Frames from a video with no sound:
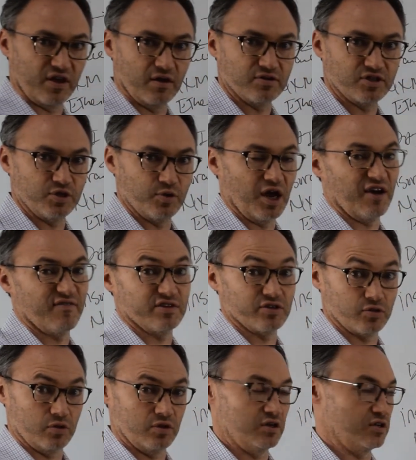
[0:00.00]
else you have
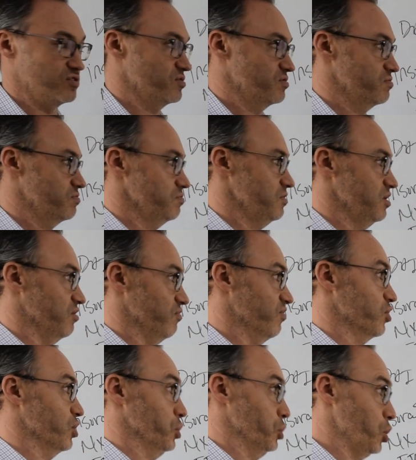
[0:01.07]
is you know,
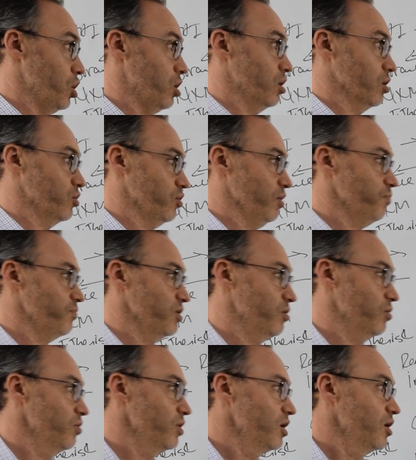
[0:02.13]
very long
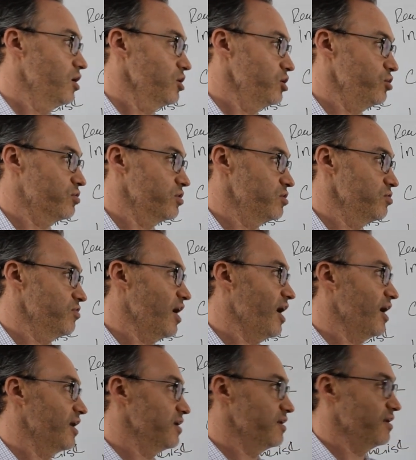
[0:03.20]
crypto, you can do
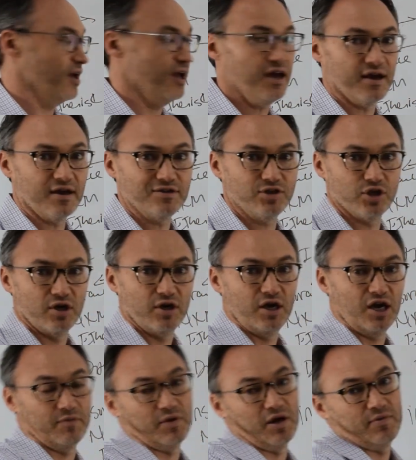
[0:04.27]
that and hedge,
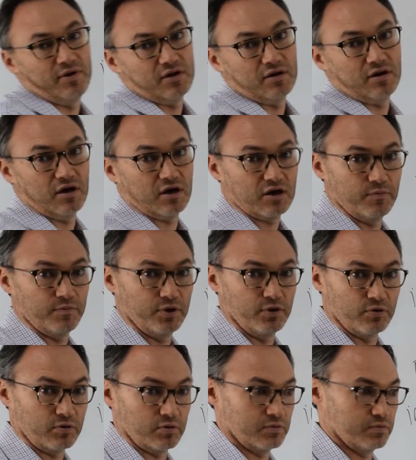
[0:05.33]
and maybe a
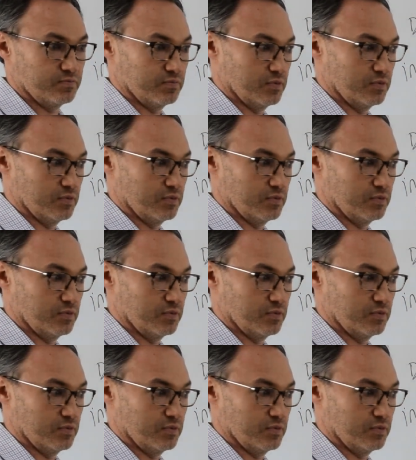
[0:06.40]
computer